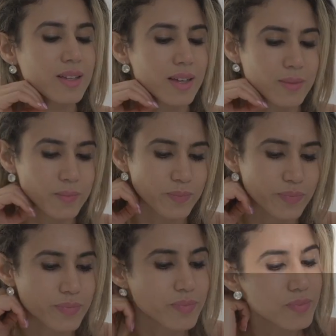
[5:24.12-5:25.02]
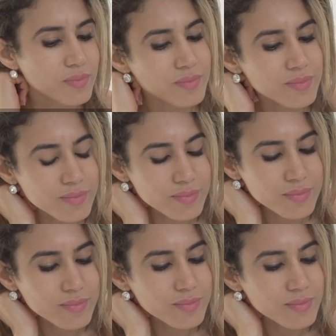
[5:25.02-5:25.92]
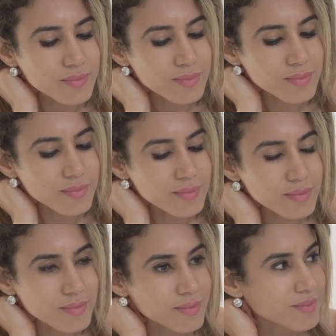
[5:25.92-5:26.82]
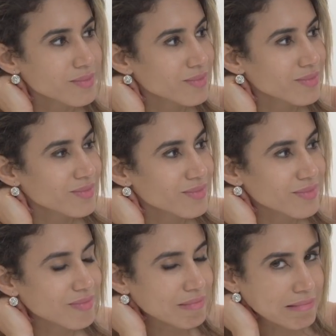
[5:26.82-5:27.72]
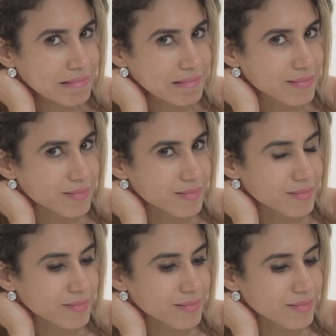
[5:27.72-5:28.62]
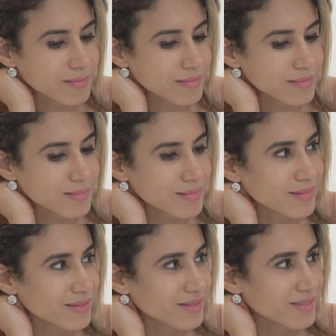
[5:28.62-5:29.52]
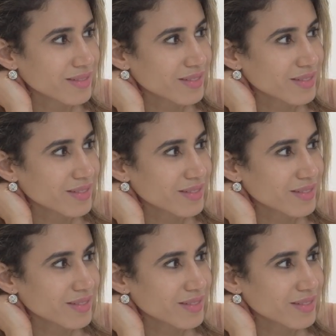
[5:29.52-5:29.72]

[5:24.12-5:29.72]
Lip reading: No words are spoken by the person on screen.